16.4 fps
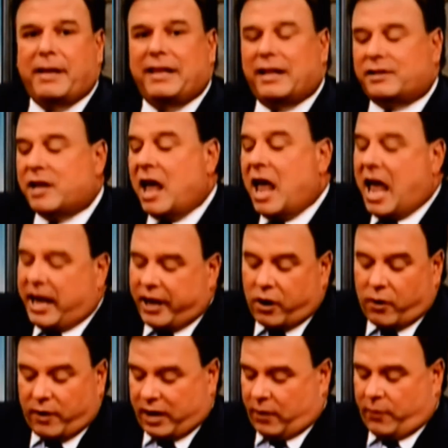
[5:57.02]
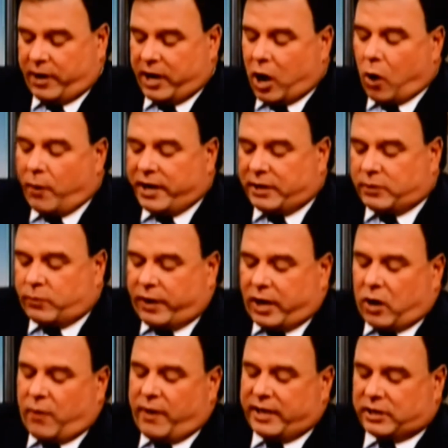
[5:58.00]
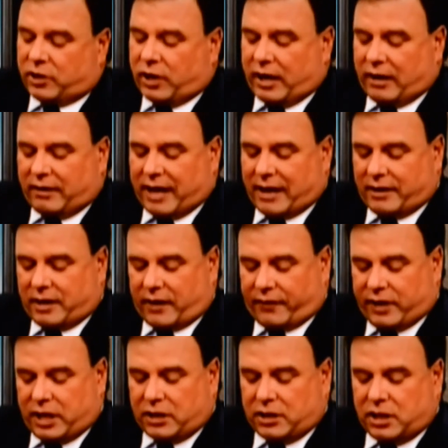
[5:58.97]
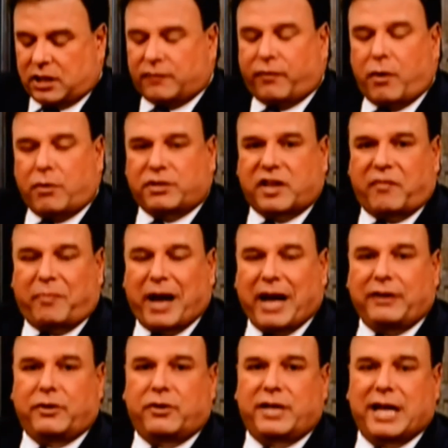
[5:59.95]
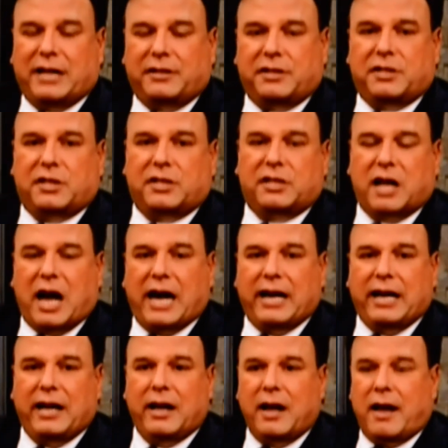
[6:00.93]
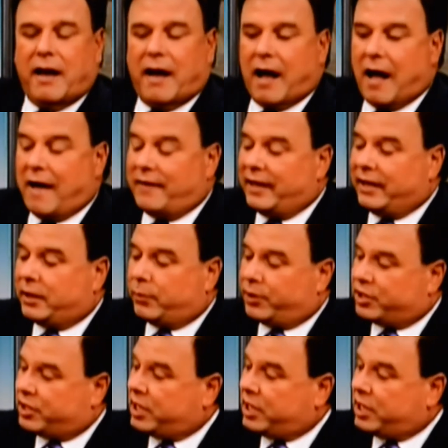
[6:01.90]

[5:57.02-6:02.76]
And I mean, that's, you know, we always look at that differently. These folks have paid their debt to society. I think the